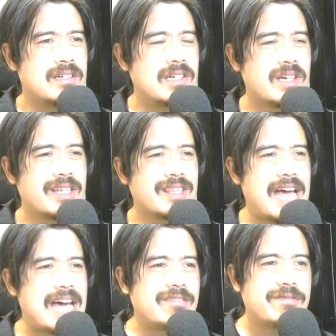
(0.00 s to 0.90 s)
Look at
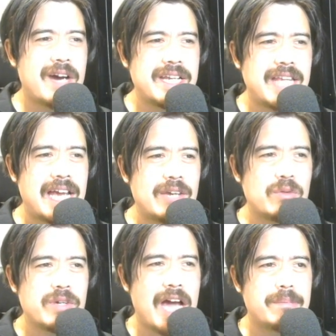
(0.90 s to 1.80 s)
that. Finding that
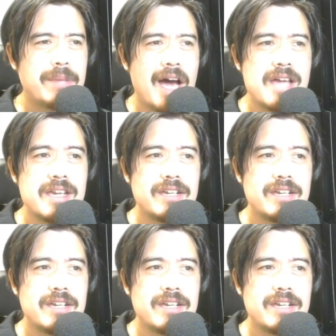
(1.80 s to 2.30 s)
little gap behind the